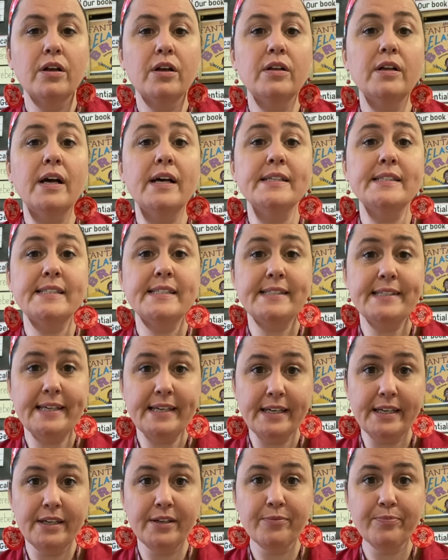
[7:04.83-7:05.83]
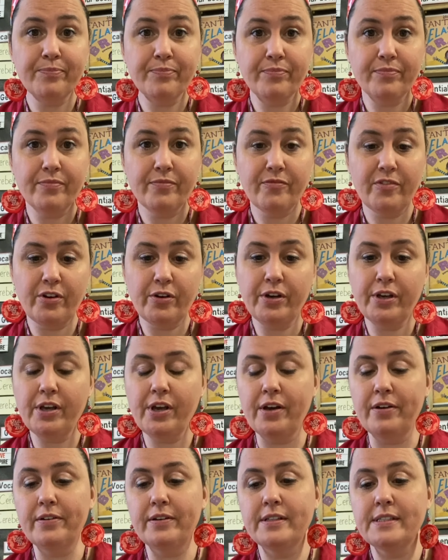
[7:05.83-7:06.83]
A C. Very
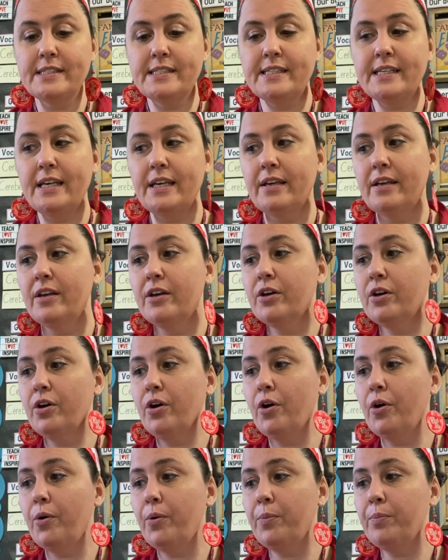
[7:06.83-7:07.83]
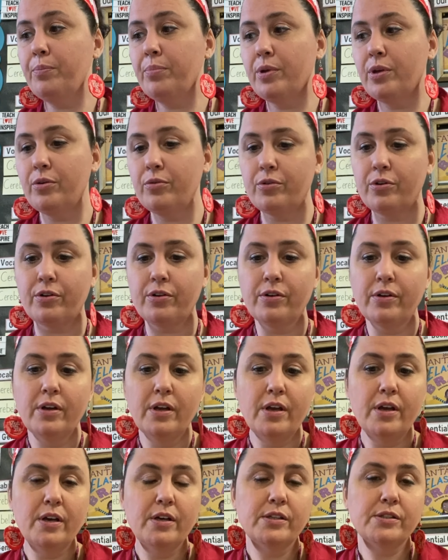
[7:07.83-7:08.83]
good. C. Computer.
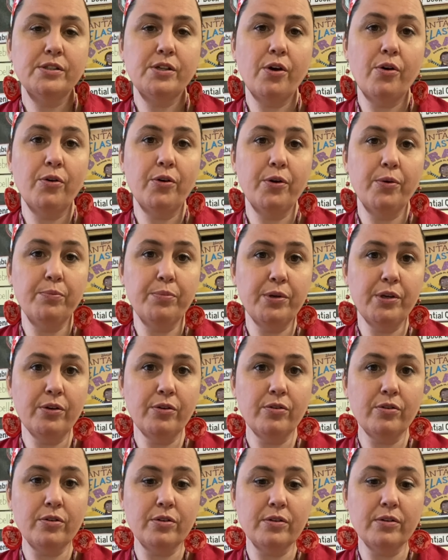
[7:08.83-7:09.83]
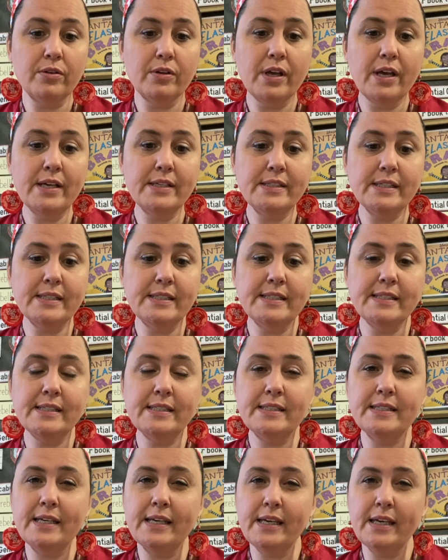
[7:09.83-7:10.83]
So computer, is a
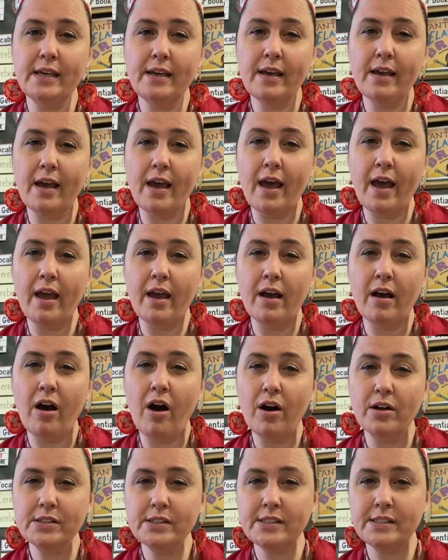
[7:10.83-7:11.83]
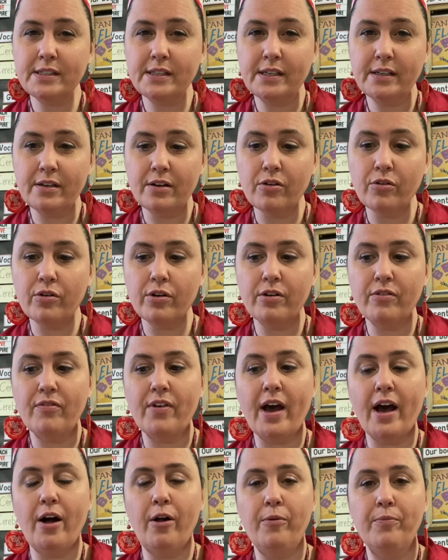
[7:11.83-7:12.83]
C a consonant or a
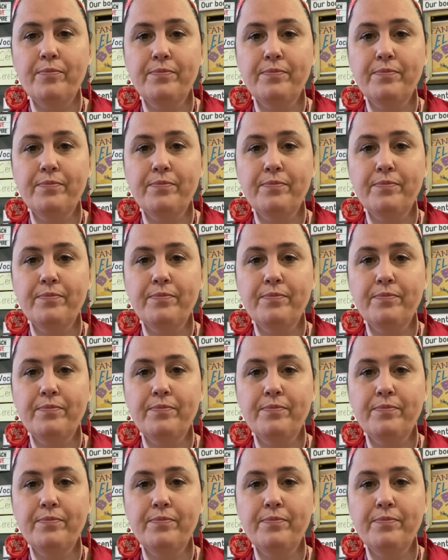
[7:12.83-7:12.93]
vowel?